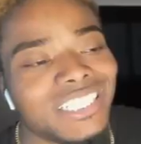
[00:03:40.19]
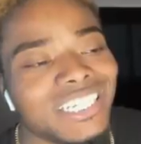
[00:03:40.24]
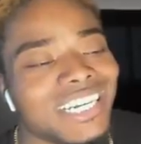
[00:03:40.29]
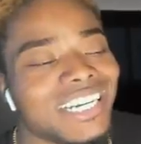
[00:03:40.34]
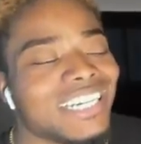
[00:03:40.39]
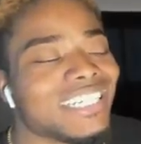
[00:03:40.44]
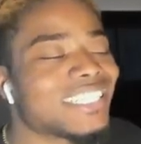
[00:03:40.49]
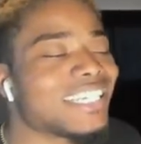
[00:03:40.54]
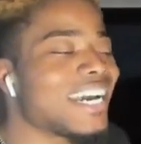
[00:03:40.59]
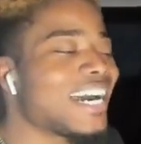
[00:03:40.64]
She
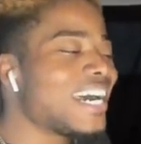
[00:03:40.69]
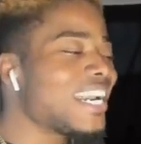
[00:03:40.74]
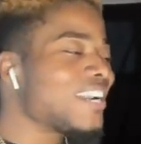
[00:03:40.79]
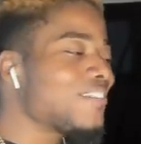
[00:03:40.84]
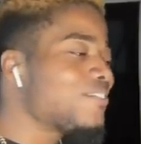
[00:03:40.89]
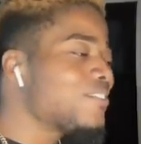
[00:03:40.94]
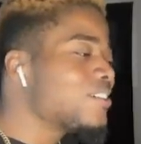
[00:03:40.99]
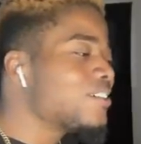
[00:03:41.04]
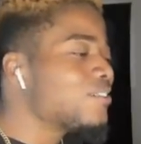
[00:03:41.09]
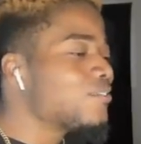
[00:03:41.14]
is kind
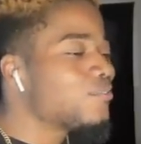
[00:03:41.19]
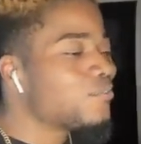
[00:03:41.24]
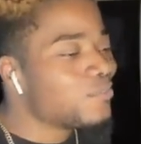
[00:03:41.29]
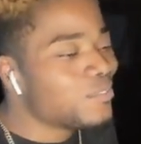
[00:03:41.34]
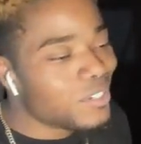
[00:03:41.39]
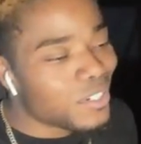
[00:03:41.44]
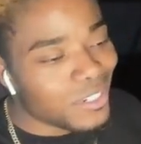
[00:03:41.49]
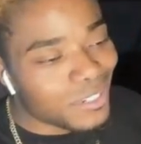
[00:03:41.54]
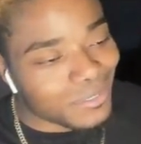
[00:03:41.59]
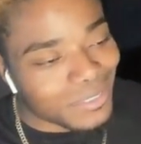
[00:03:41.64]
of a, you
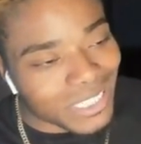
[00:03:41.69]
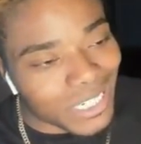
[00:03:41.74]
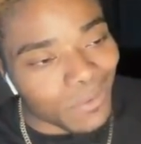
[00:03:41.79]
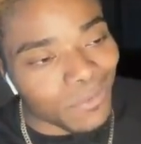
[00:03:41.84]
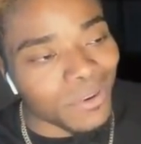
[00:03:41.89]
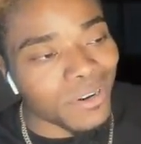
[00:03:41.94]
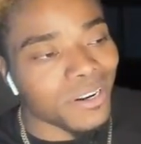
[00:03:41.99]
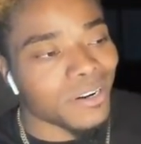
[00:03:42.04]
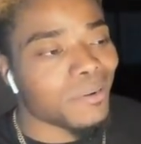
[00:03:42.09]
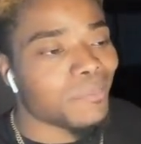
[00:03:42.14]
know what I'm saying,
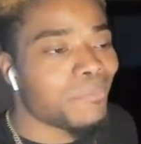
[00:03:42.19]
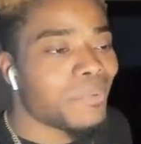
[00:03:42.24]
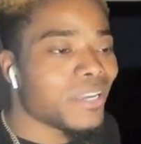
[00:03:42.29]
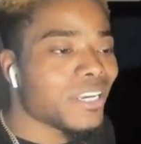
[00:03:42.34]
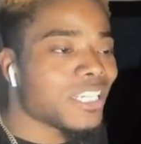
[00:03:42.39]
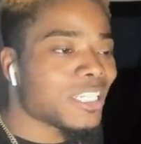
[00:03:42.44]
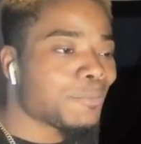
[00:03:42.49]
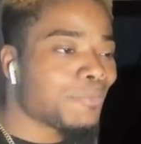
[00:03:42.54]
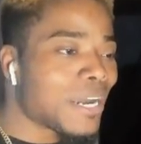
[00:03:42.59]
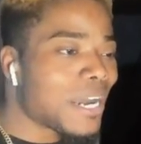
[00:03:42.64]
one of the
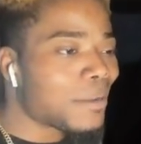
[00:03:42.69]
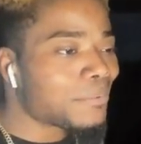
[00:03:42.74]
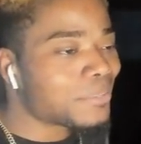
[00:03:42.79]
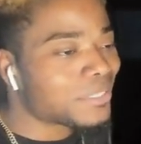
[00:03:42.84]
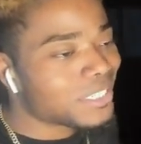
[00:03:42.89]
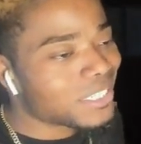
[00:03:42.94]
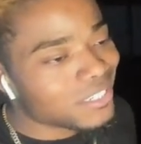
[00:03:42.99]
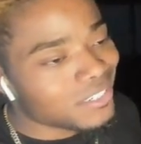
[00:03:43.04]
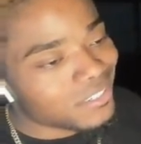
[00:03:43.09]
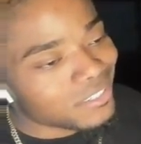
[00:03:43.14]
biggest pop
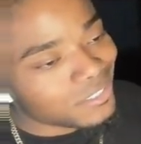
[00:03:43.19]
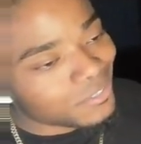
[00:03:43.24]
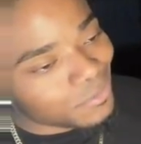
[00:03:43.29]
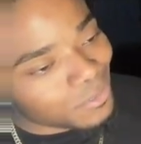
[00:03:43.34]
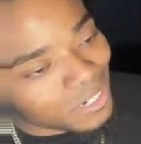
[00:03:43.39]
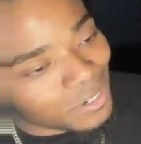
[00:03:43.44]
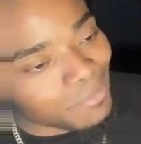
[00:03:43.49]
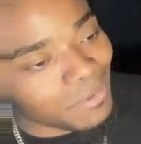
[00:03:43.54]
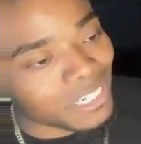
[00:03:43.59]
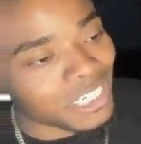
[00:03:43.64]
singers,
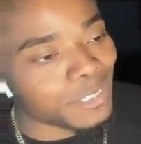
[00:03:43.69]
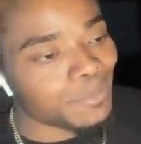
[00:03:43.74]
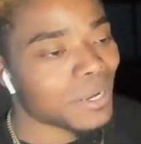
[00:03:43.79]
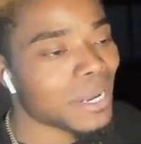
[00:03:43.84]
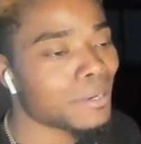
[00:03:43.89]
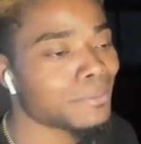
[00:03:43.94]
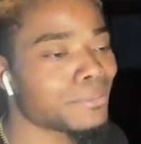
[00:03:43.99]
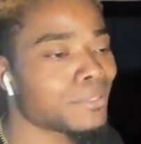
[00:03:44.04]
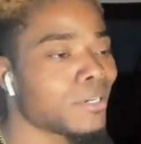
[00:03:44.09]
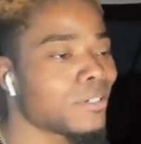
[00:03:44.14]
one of the biggest
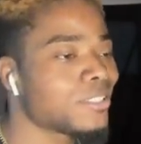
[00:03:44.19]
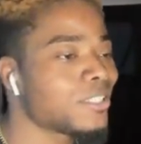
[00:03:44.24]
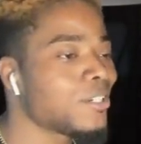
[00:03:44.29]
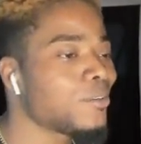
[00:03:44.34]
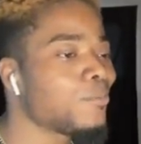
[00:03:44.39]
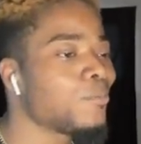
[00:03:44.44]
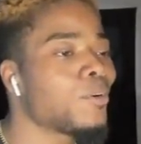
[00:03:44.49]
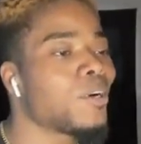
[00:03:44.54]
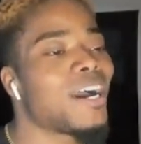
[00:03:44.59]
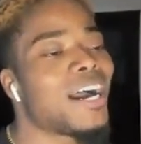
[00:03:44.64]
pop stars in the
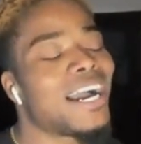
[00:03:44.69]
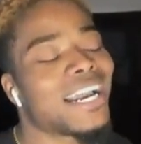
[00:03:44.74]
world.